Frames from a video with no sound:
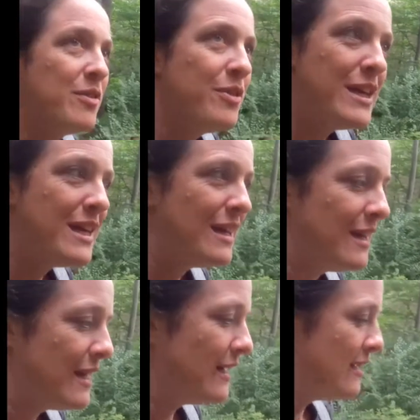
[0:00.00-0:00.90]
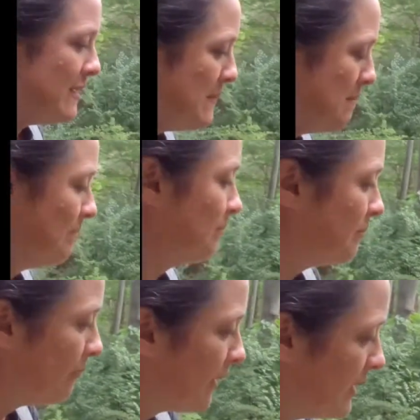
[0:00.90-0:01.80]
The um,
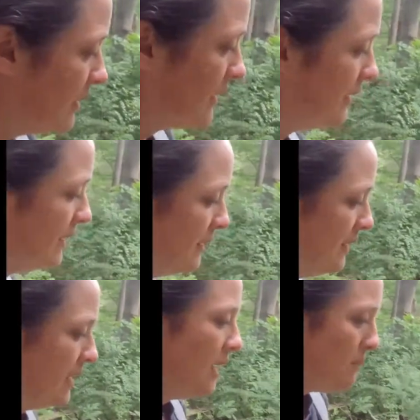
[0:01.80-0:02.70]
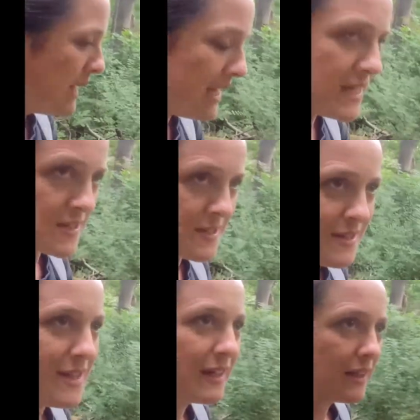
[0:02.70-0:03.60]

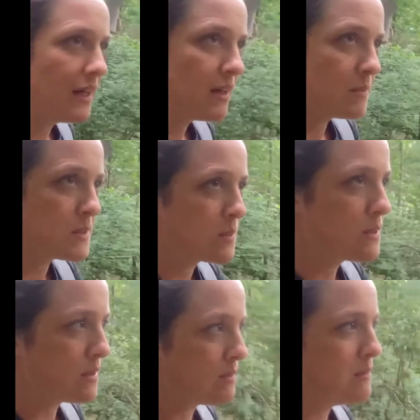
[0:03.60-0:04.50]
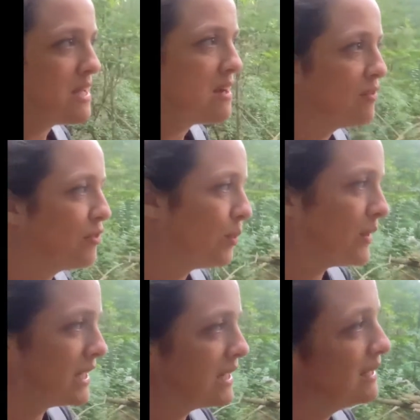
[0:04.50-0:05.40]
peace that comes with being
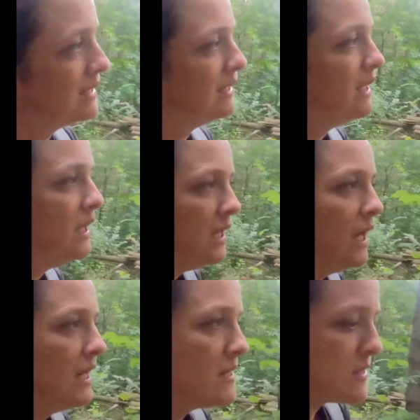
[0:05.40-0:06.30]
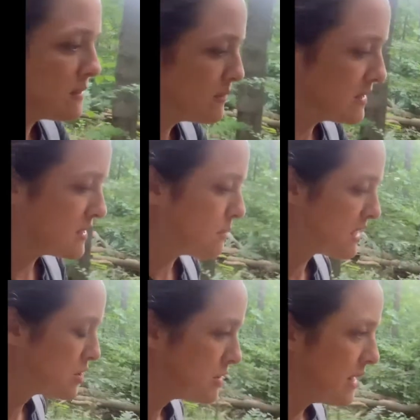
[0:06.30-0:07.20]
40 is something
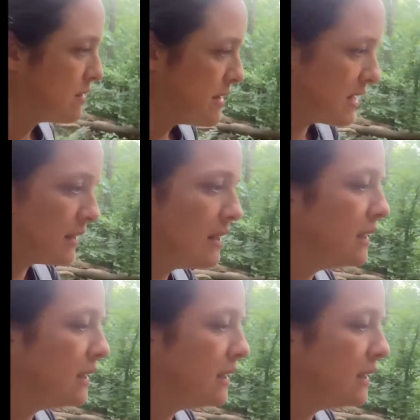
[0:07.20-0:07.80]
special, I think.